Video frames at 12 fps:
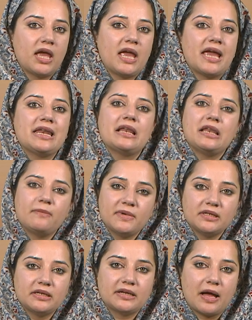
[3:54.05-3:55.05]
In a
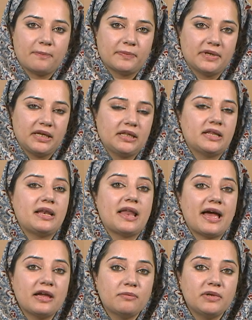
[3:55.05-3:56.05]
limited company, the
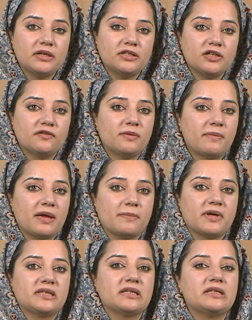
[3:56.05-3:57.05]
liability of the
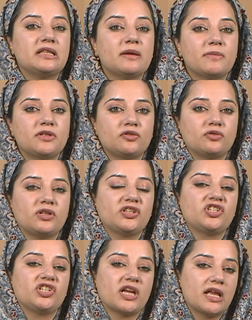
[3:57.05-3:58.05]
members is limited to the
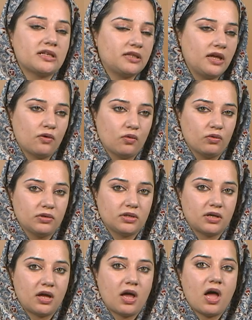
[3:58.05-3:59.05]
shares they hold.
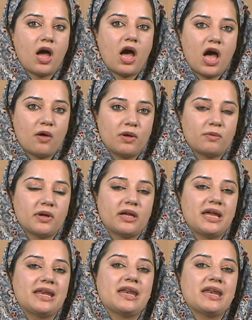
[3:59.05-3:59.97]
However, in an